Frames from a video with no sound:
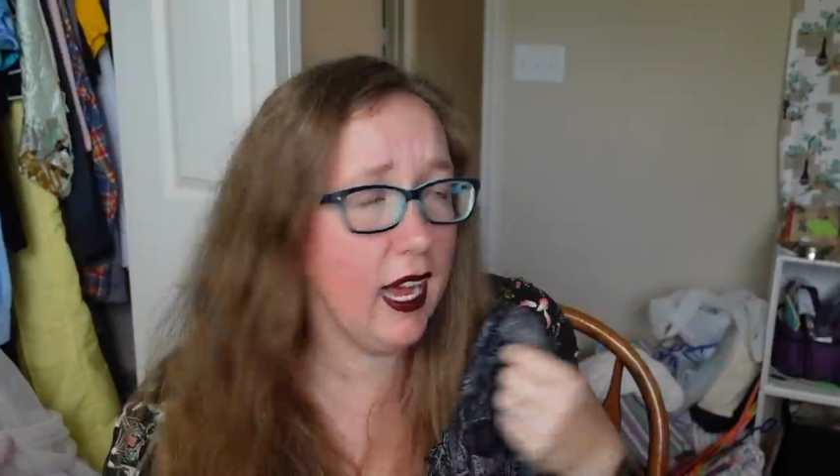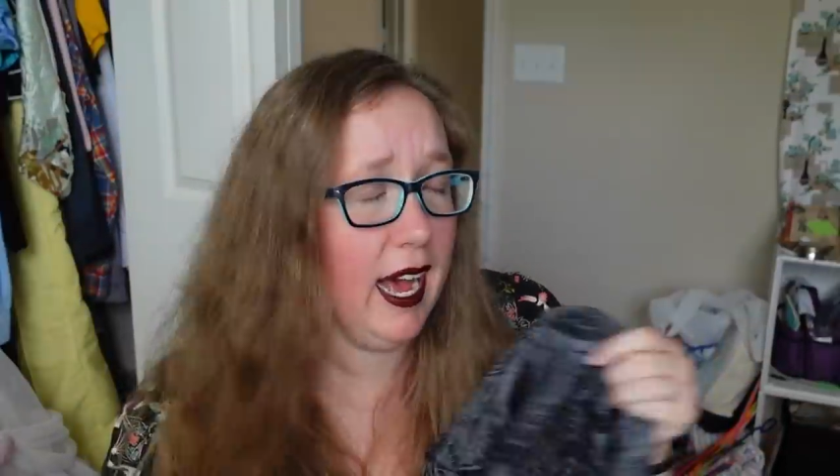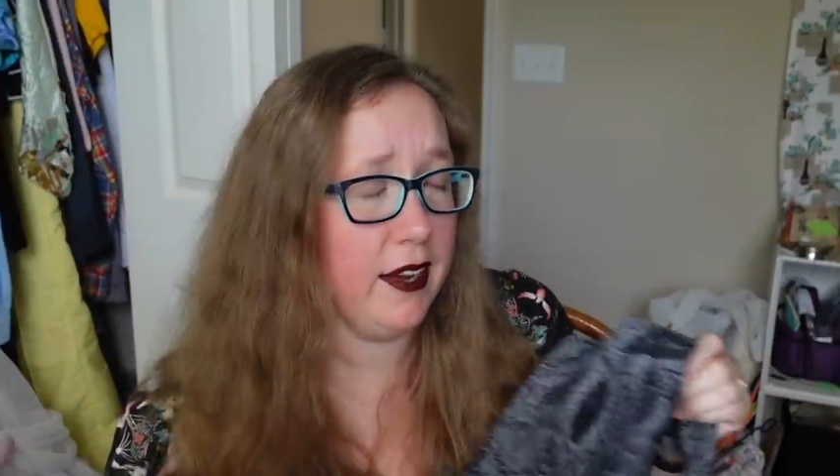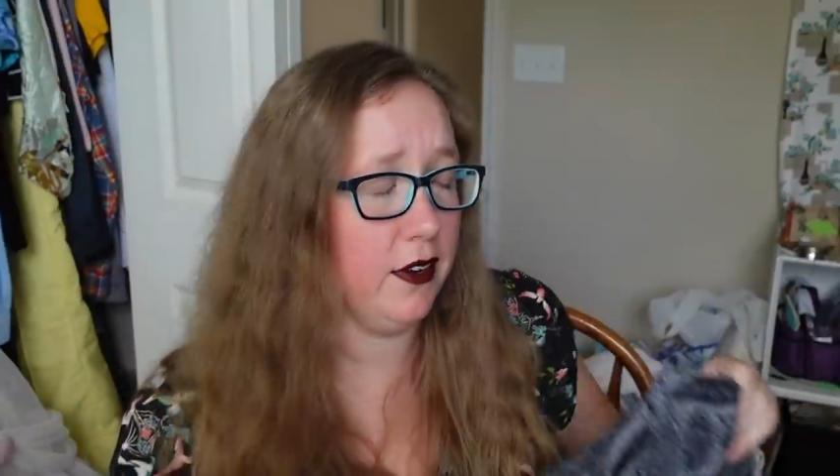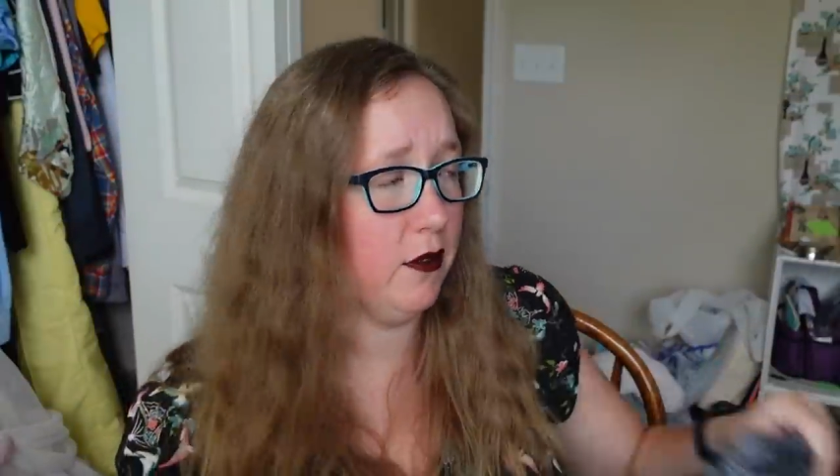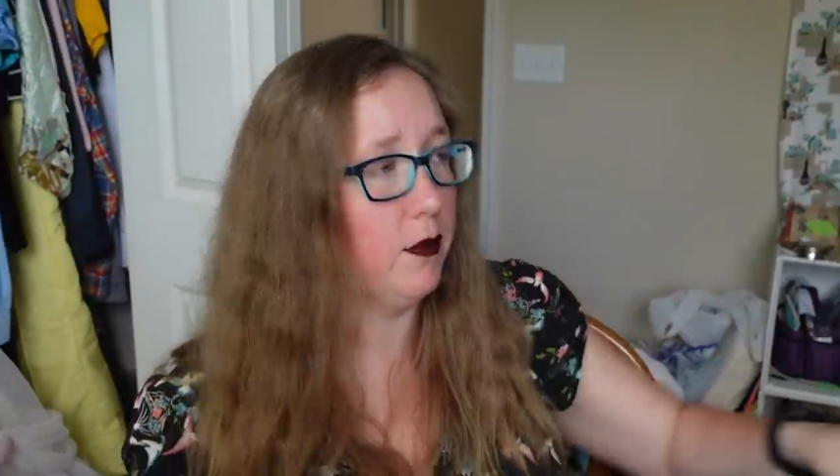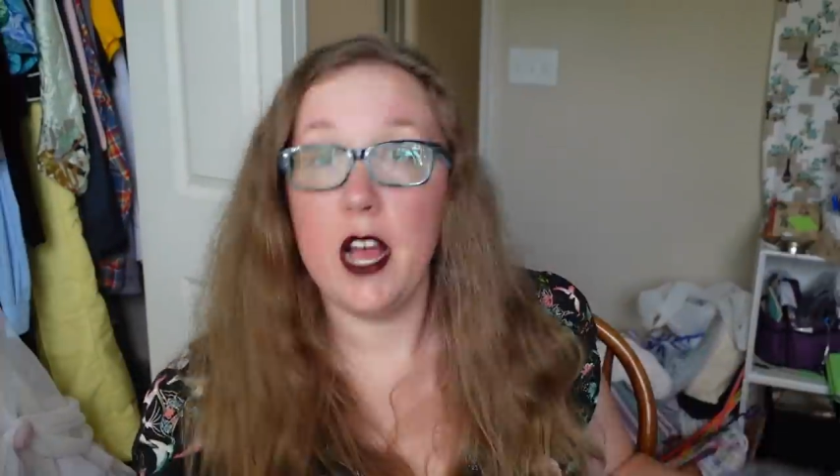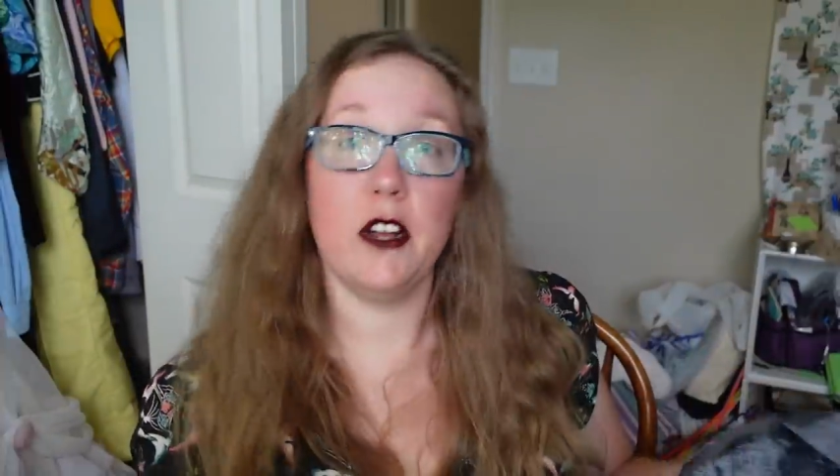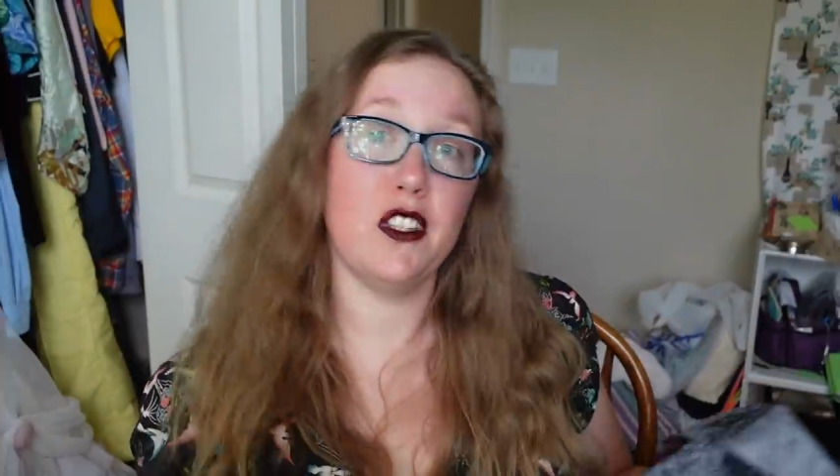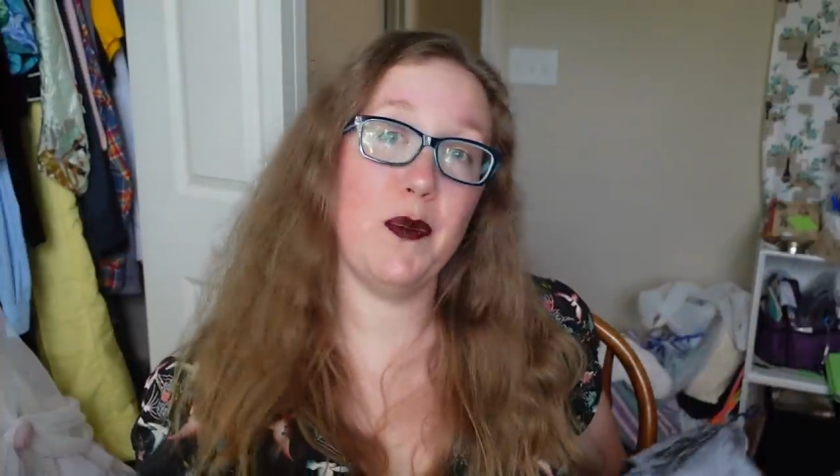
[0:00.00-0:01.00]
I don't know.
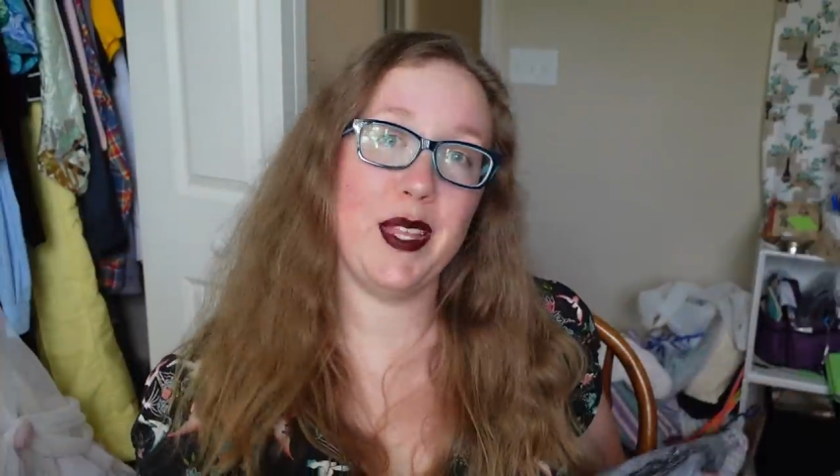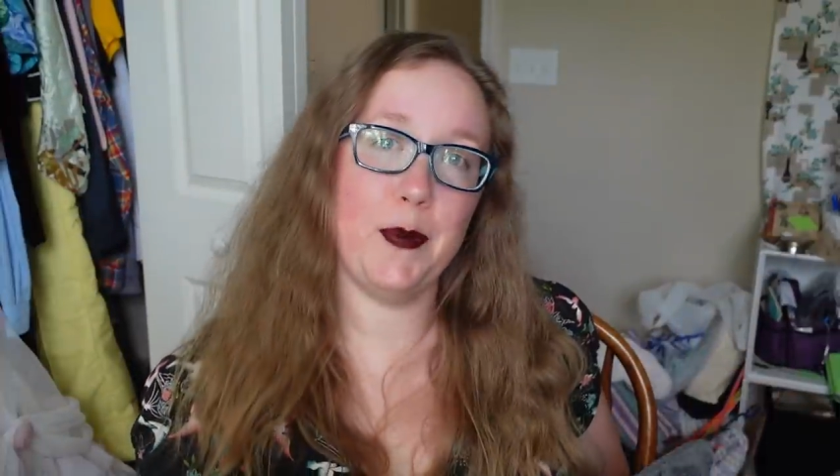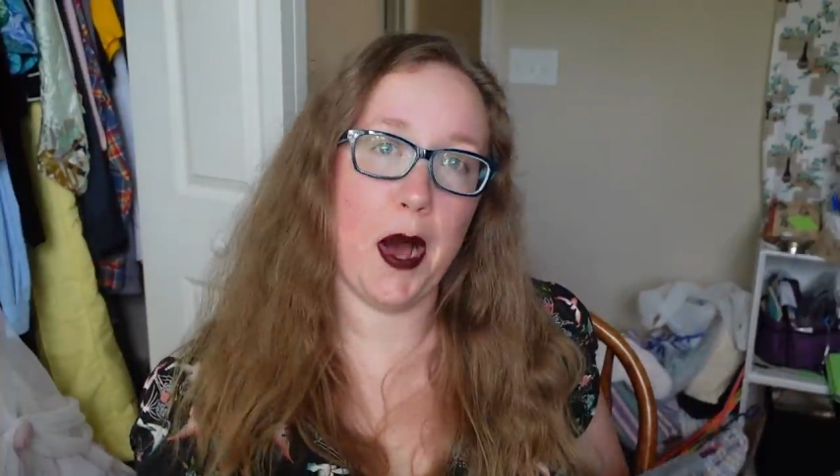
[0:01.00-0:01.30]
I also made the